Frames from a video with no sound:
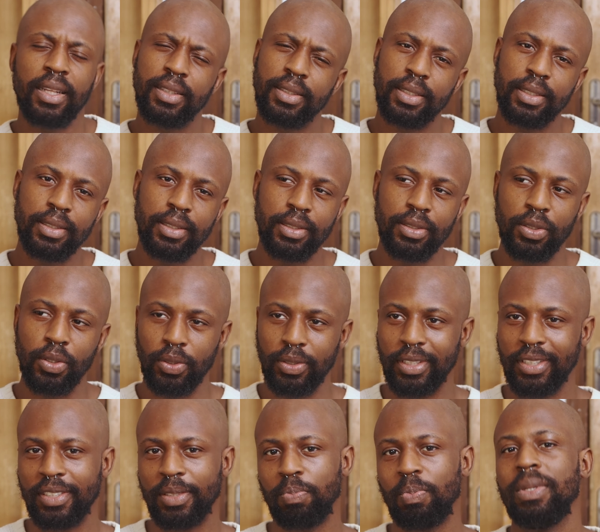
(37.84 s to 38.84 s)
This is
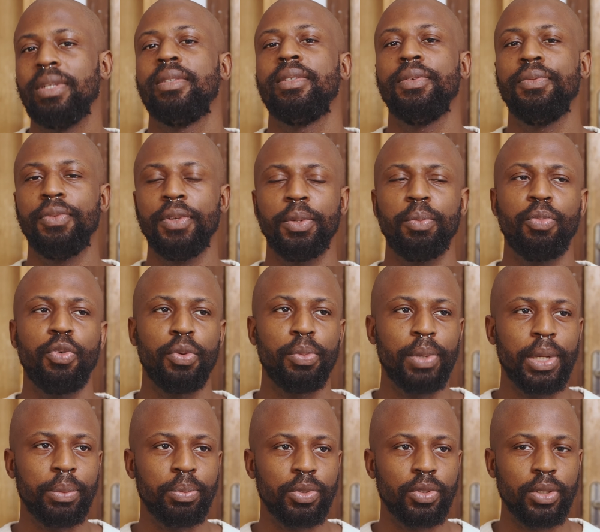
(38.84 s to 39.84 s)
not a specific
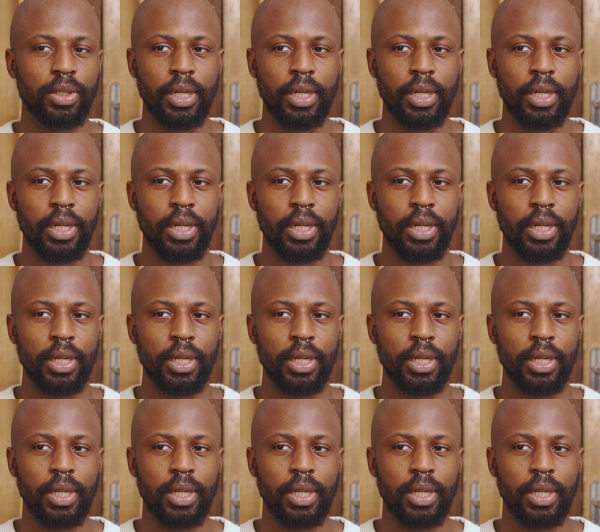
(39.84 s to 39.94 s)
problem to